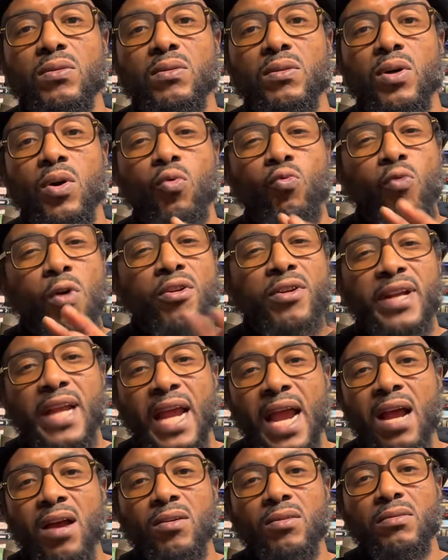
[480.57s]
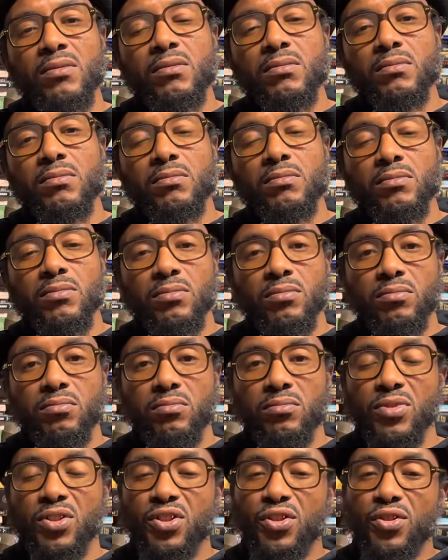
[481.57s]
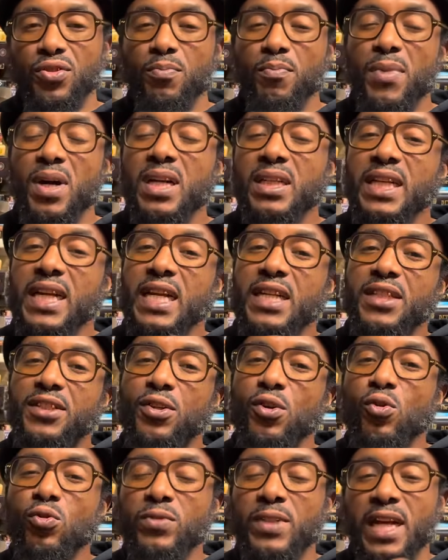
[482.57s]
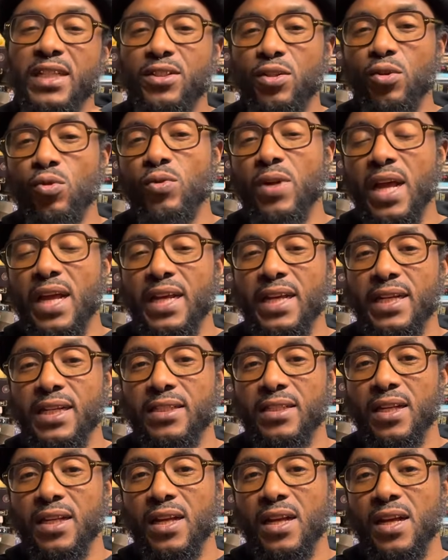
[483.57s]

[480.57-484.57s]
work out Monday and Tuesday, 2 days.